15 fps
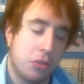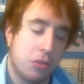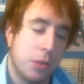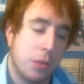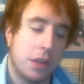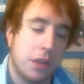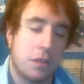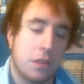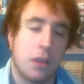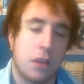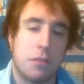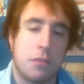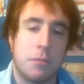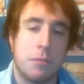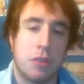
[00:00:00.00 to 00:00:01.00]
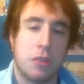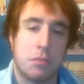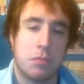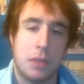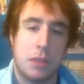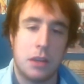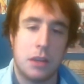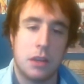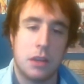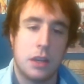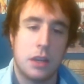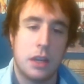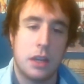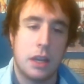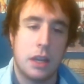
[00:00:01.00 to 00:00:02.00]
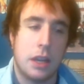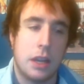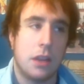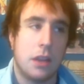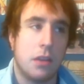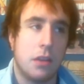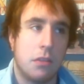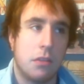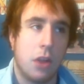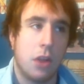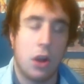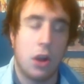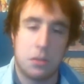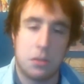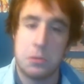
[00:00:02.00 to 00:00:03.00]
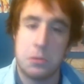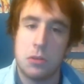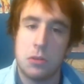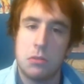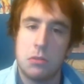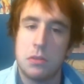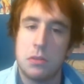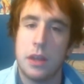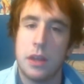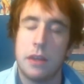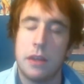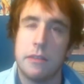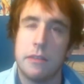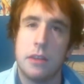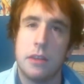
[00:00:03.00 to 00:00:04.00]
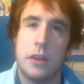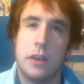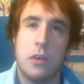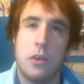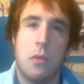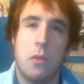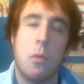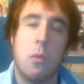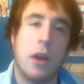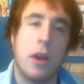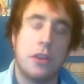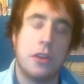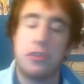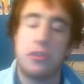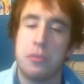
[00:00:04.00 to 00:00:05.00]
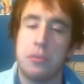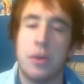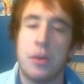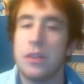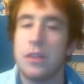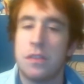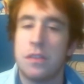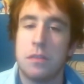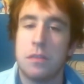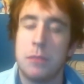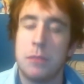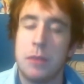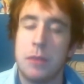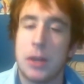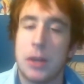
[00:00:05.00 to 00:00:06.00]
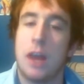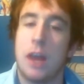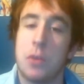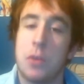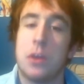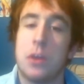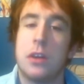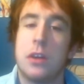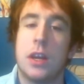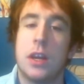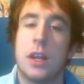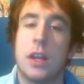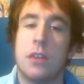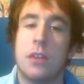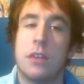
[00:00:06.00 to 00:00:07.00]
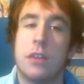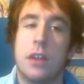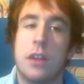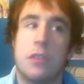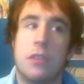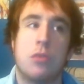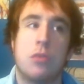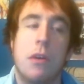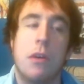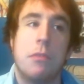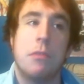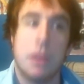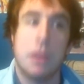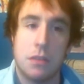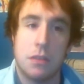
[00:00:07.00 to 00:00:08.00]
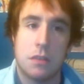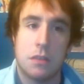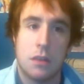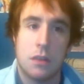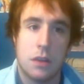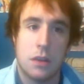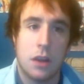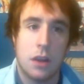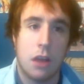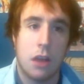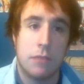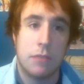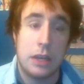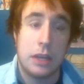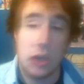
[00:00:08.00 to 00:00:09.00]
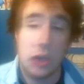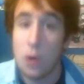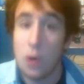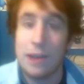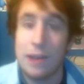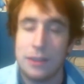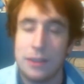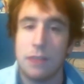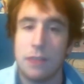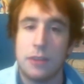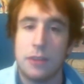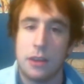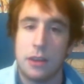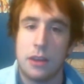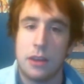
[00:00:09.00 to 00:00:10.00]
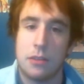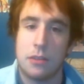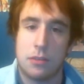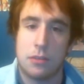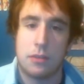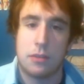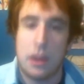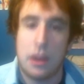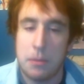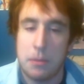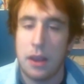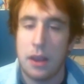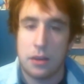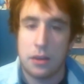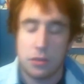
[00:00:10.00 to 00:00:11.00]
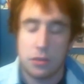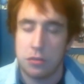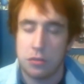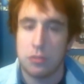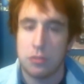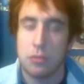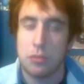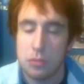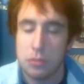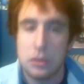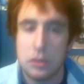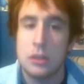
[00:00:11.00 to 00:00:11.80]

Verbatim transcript: to two weeks of just me in the hospital, then one to two months me recovering, and then 12 months of me no heavy lifting and getting back into